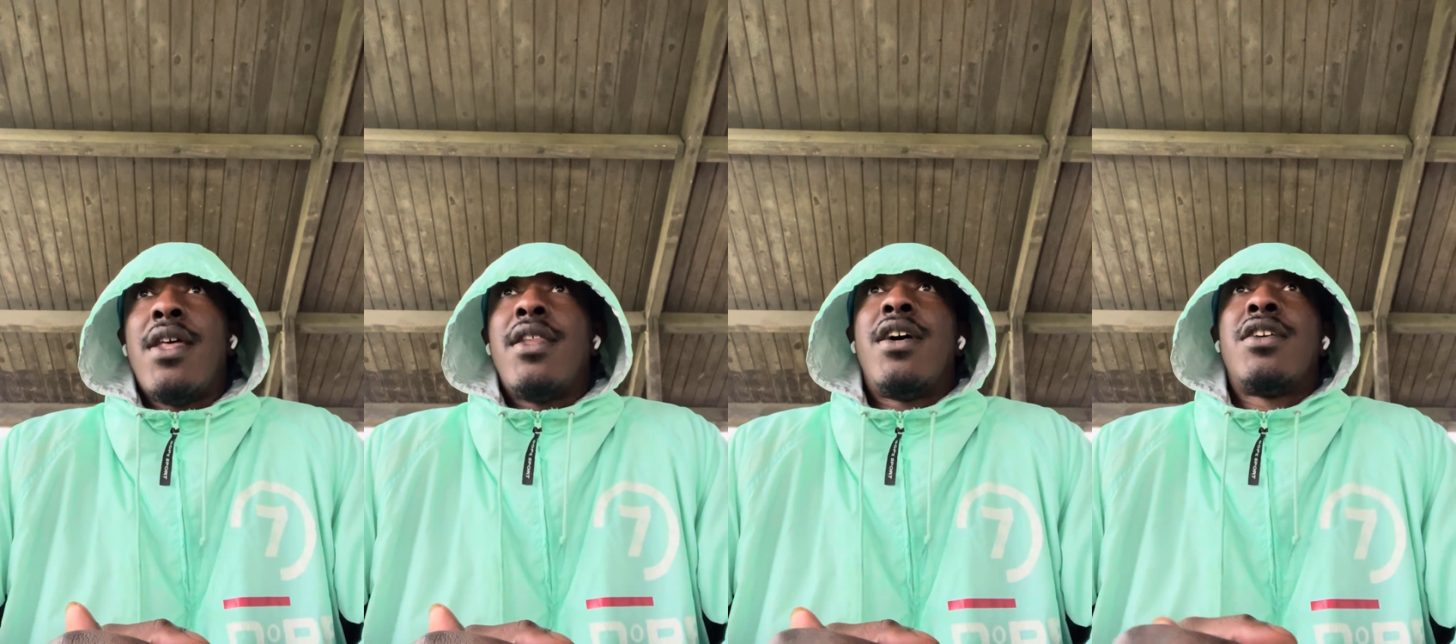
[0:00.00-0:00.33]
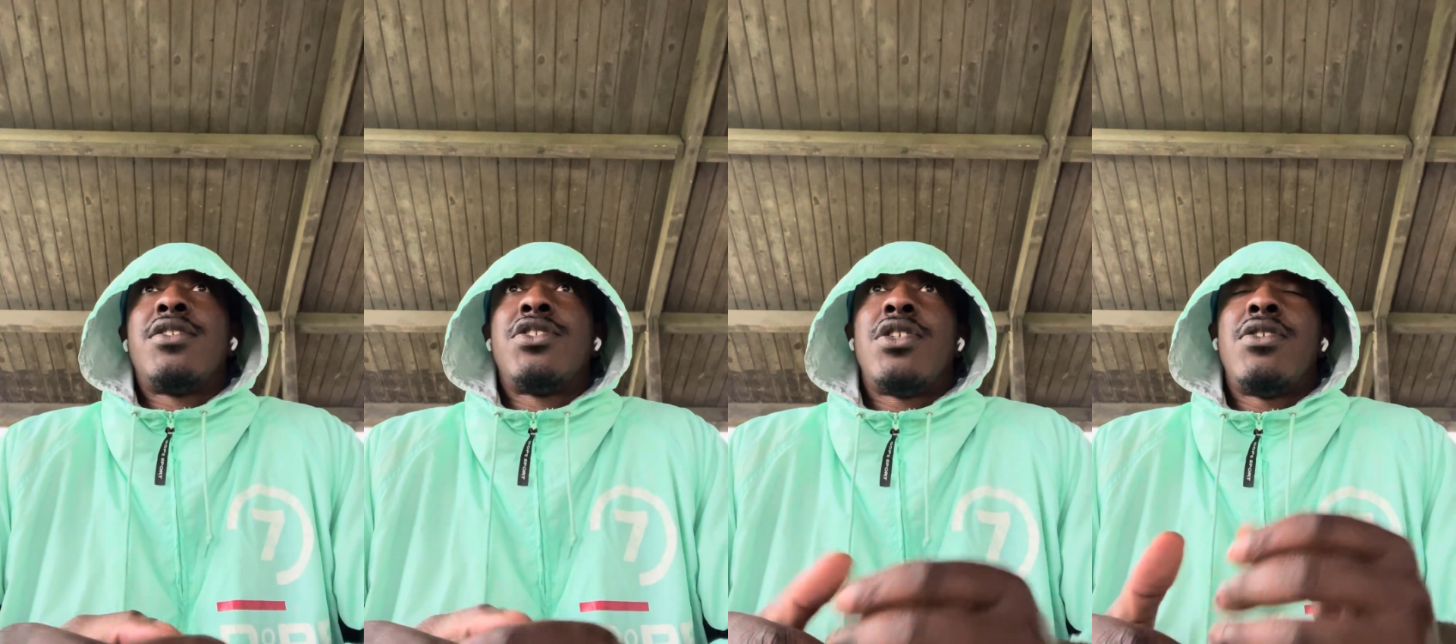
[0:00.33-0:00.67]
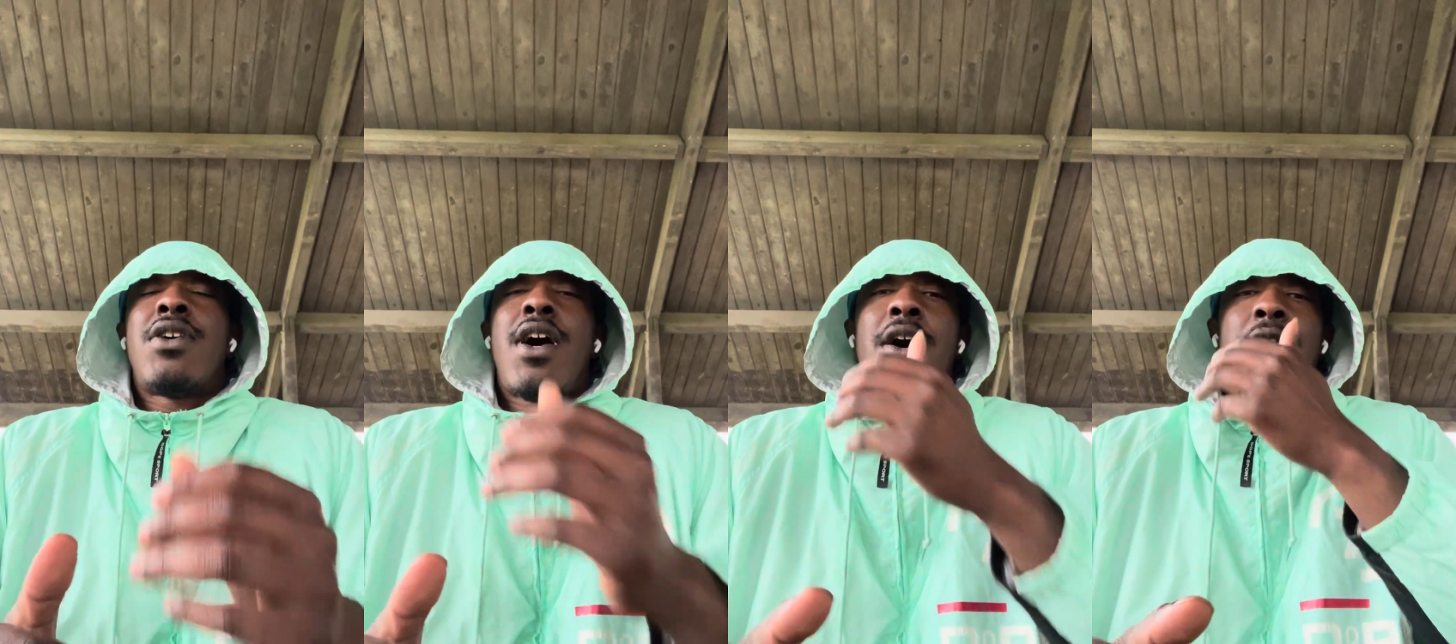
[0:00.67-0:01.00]
There's a show
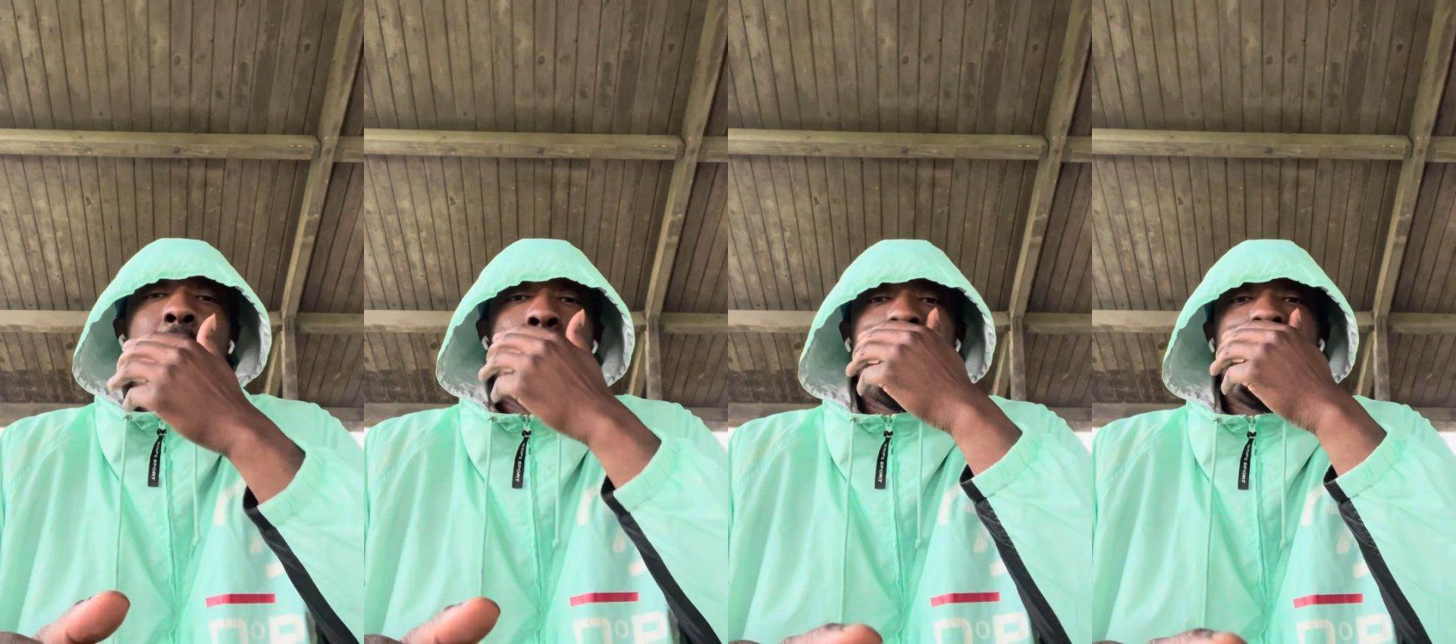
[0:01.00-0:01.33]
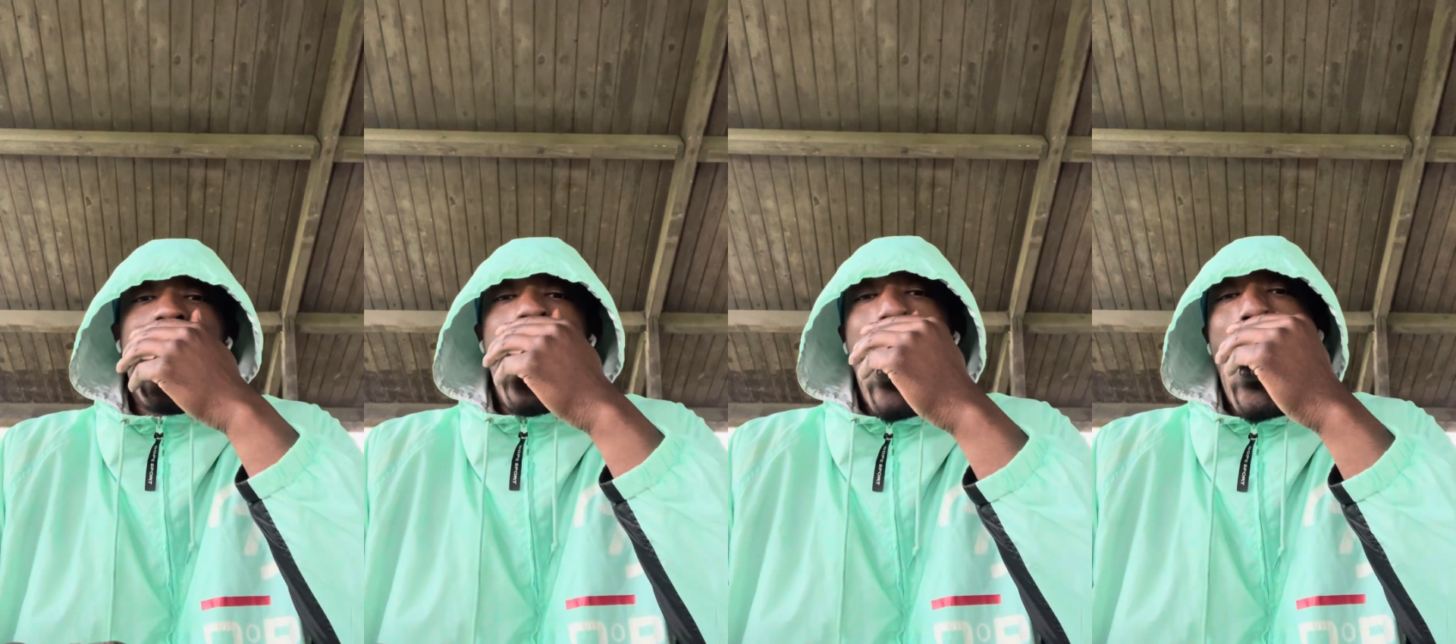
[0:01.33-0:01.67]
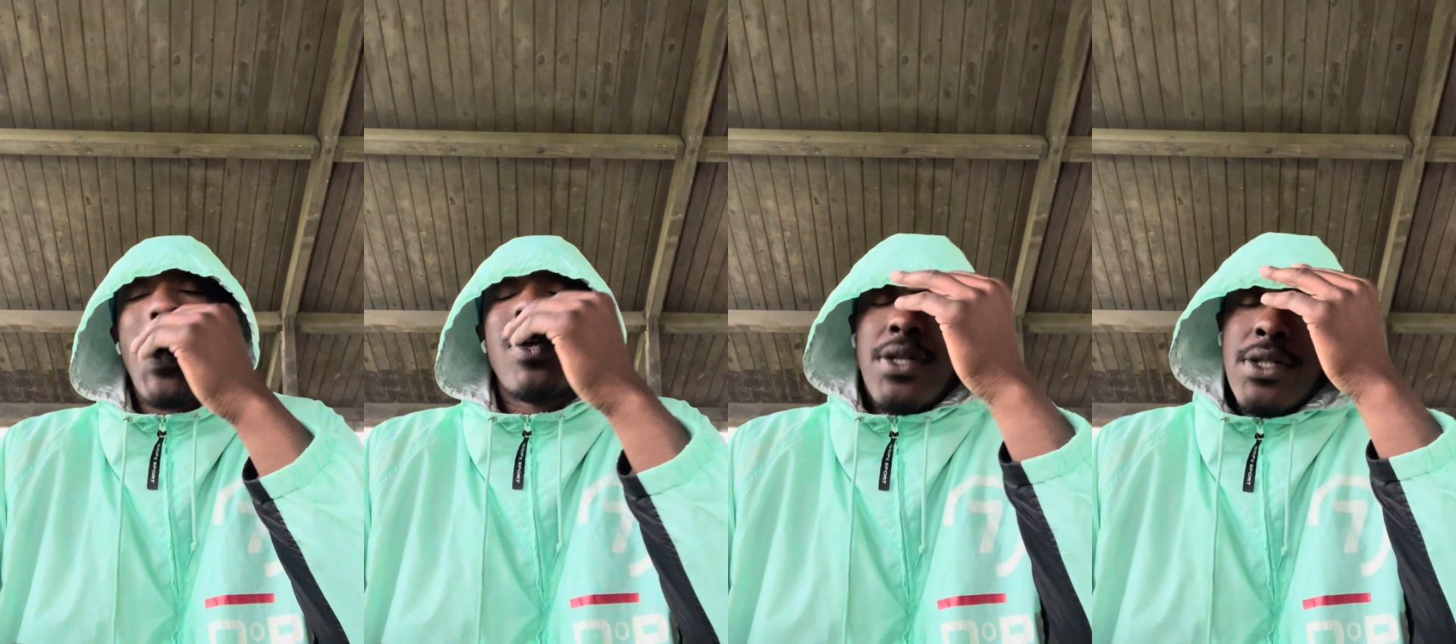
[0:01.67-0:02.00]
called Naruto.
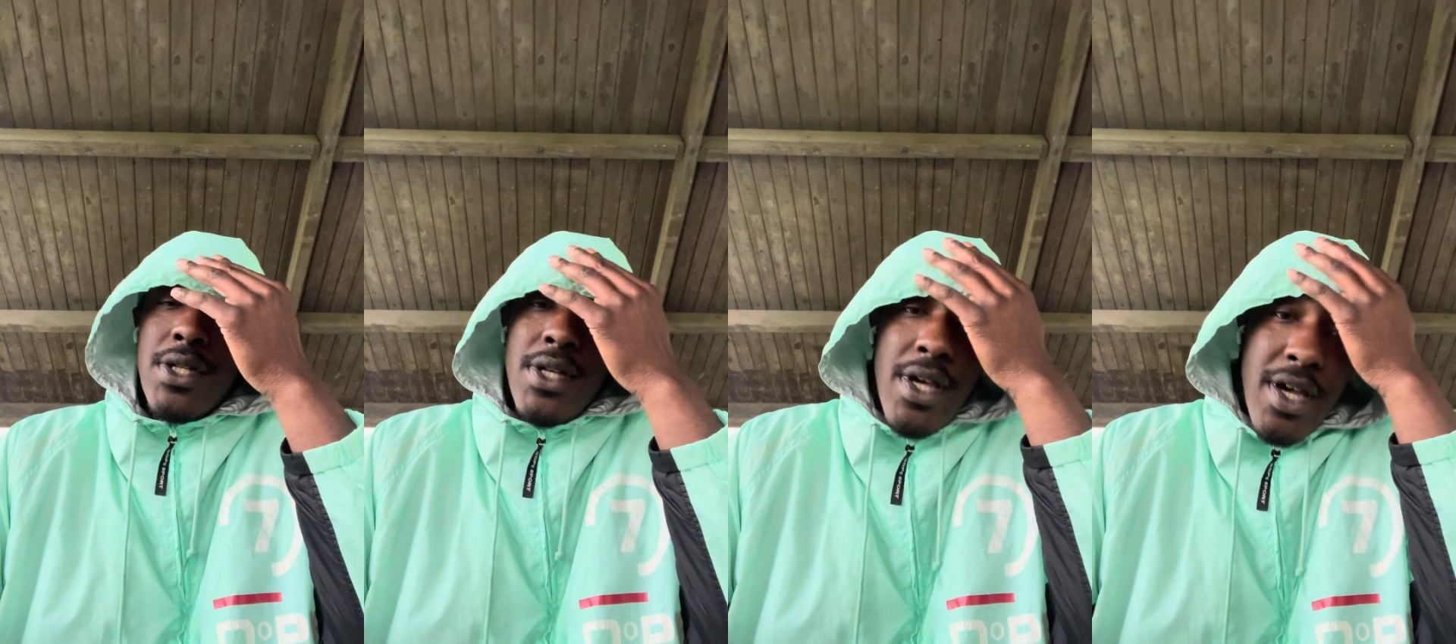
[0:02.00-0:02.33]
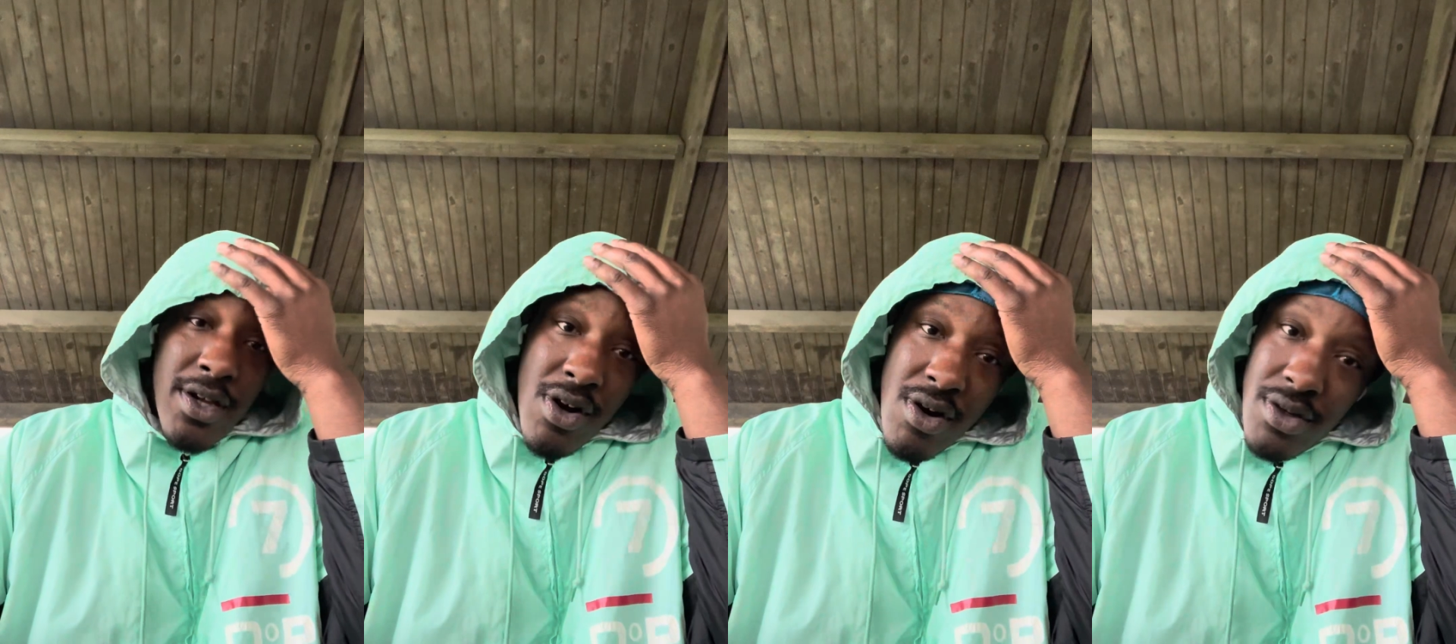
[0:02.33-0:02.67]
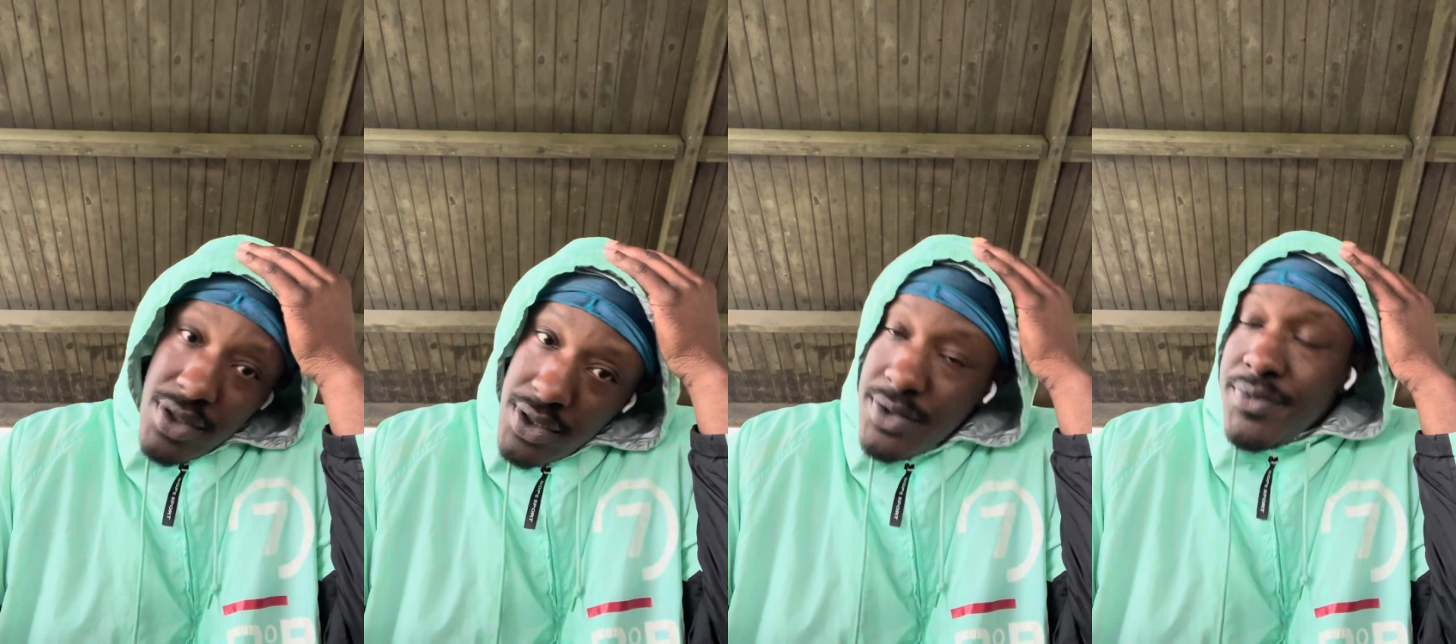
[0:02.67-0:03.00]
And
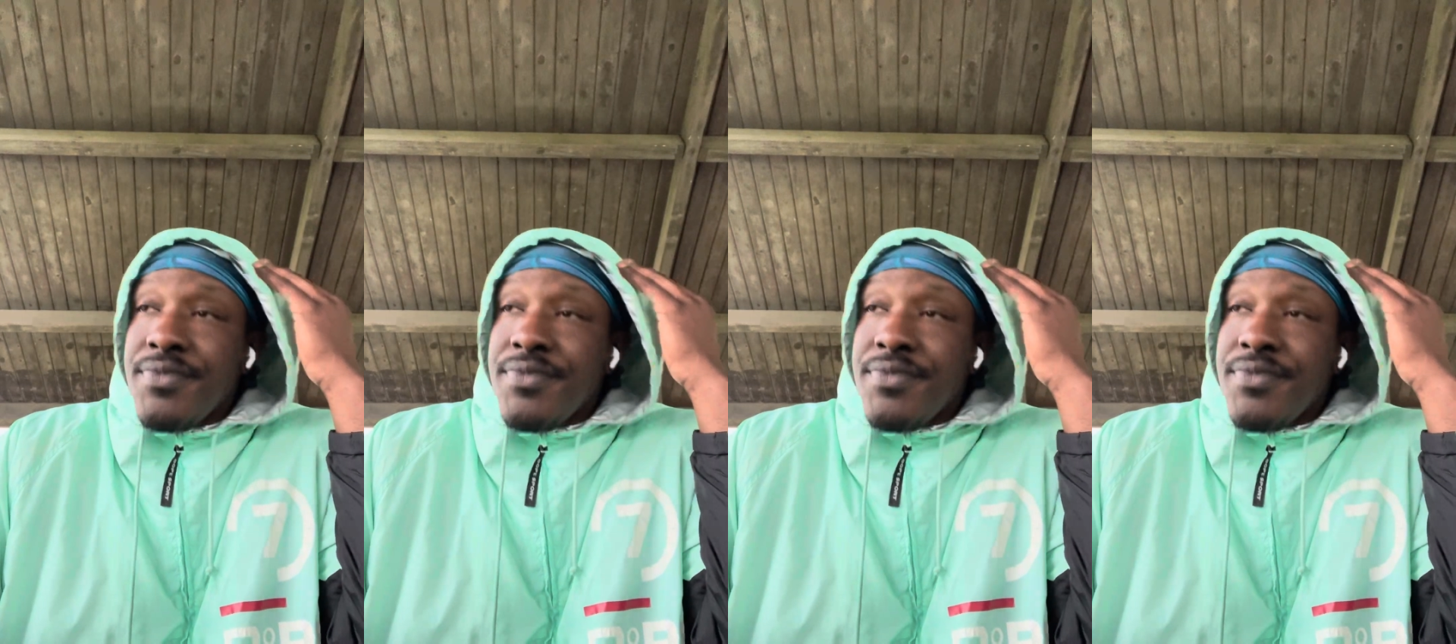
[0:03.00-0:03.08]
Naruto